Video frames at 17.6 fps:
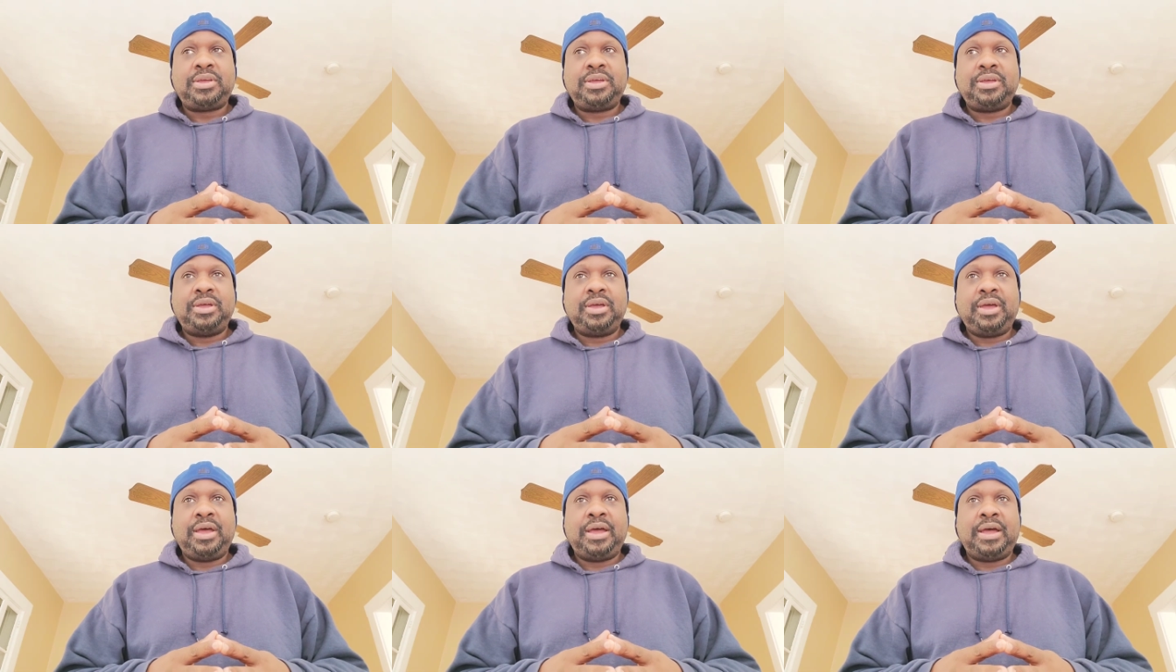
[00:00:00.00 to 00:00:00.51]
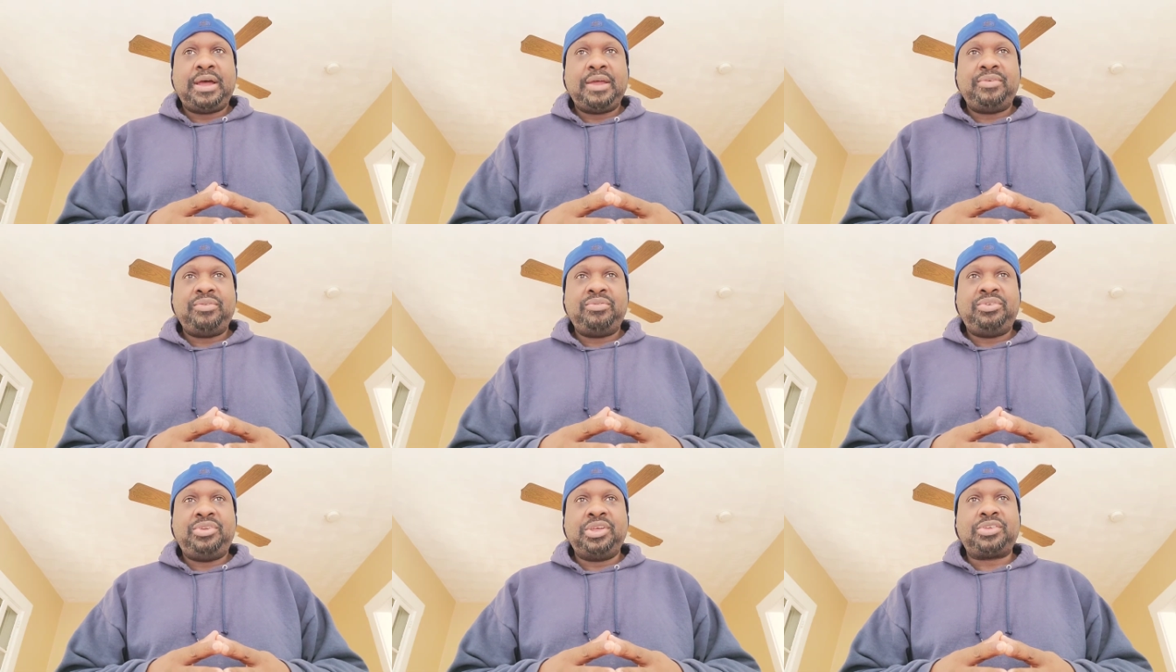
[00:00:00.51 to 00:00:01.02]

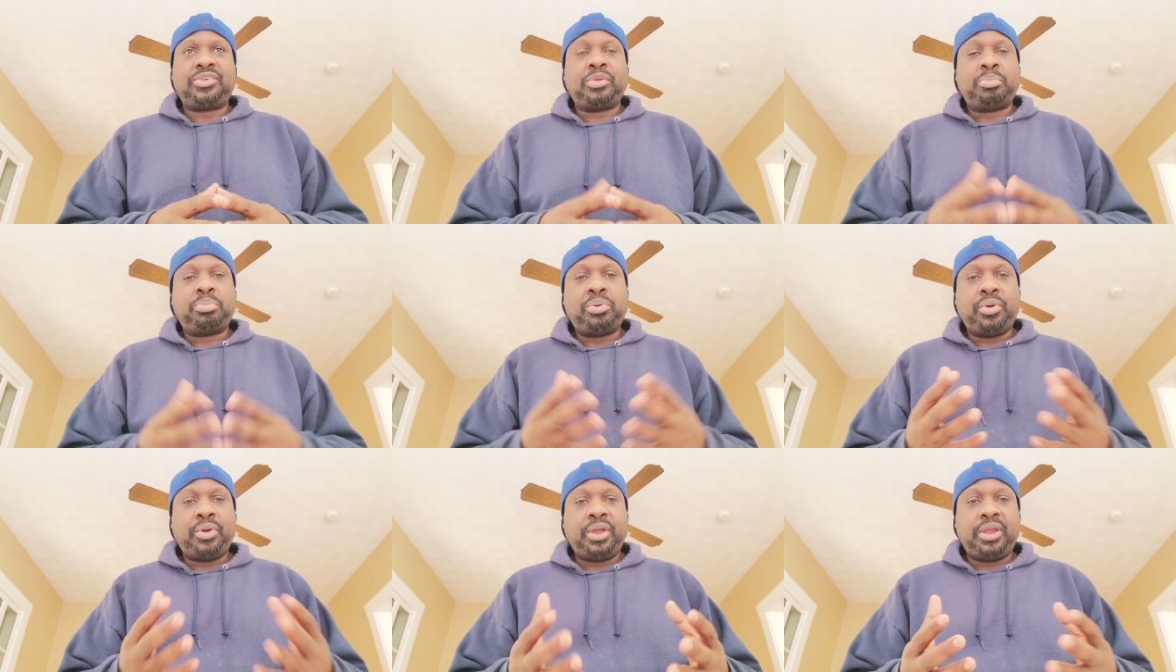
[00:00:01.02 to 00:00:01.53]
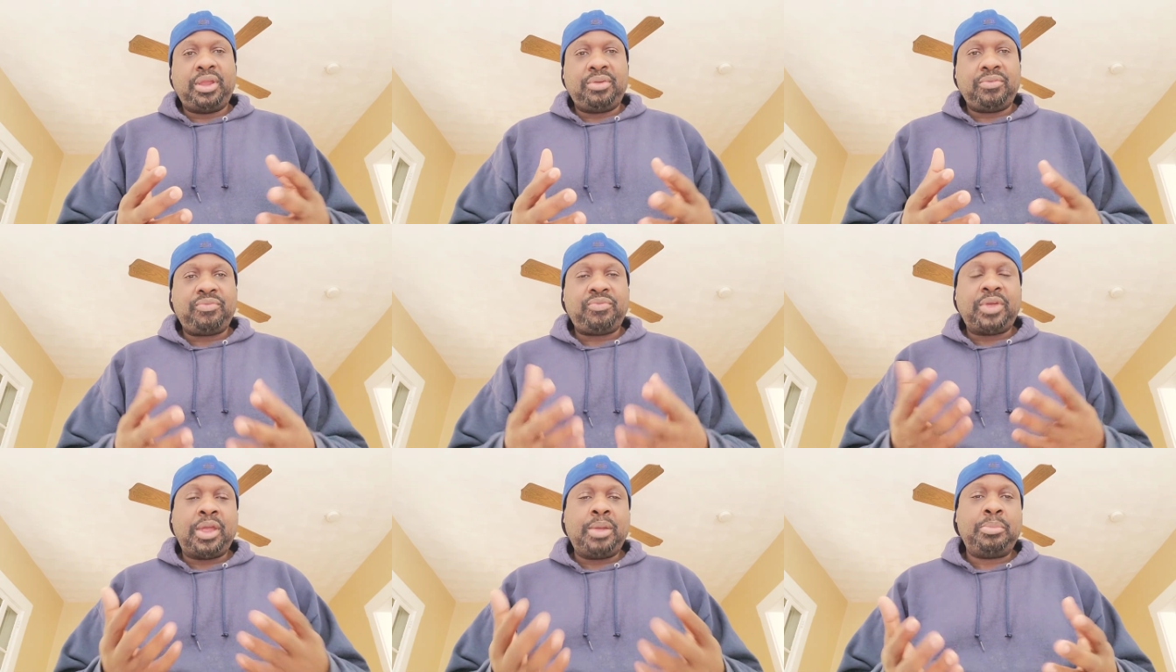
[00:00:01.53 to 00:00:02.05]
I've disappointed
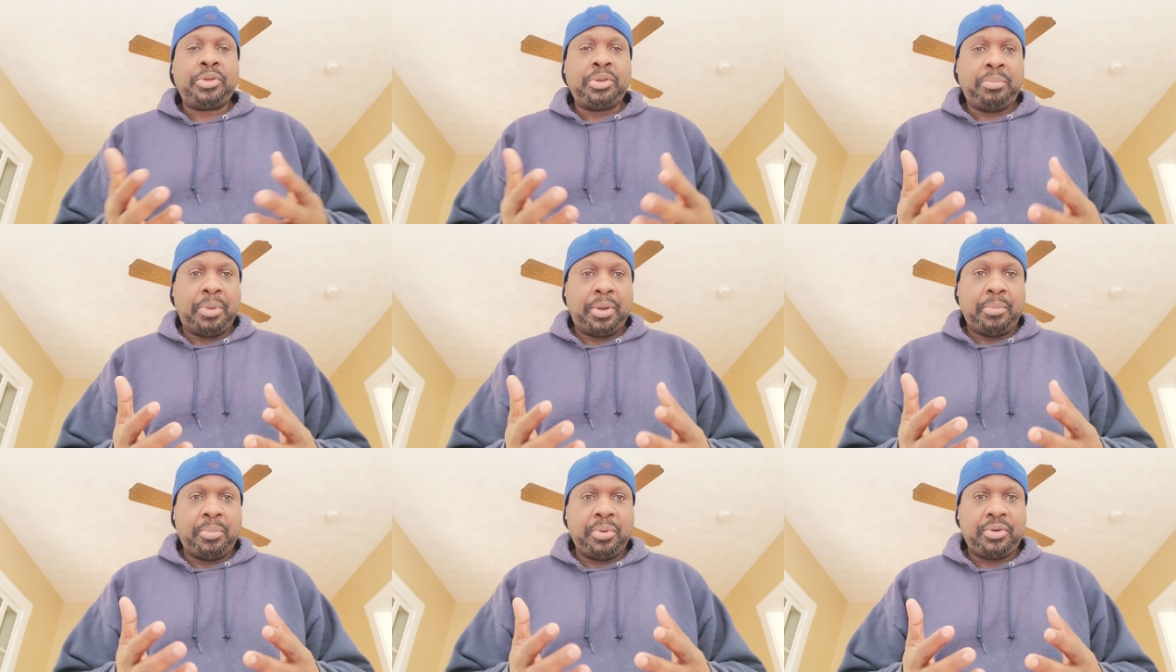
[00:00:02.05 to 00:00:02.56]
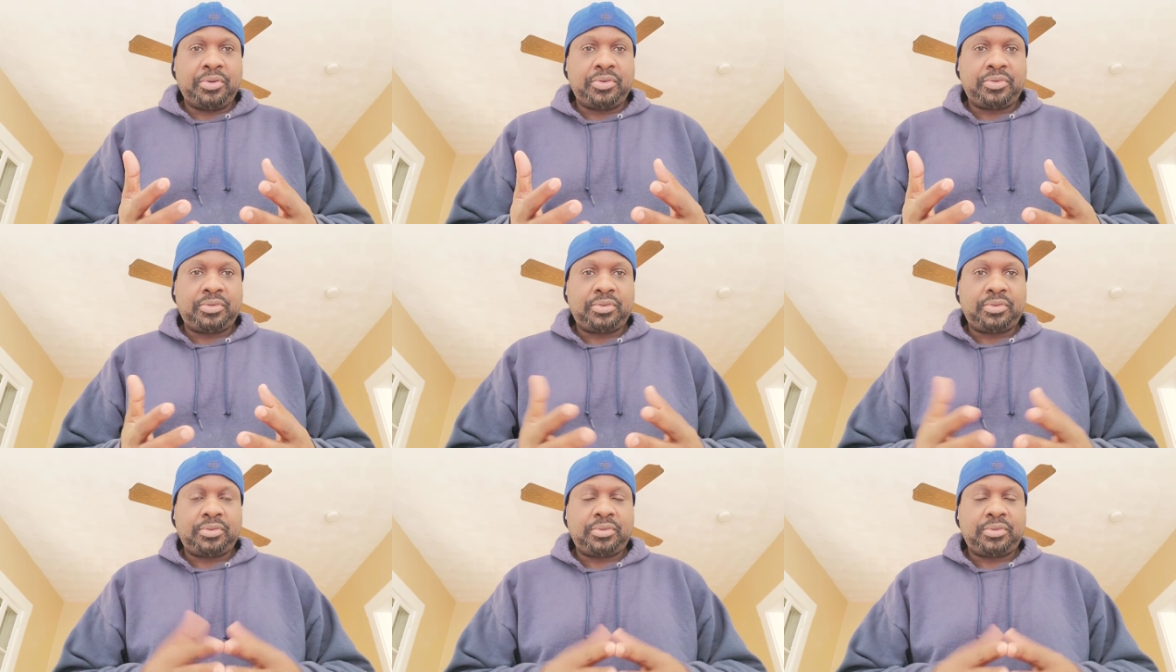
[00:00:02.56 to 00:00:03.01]
family members.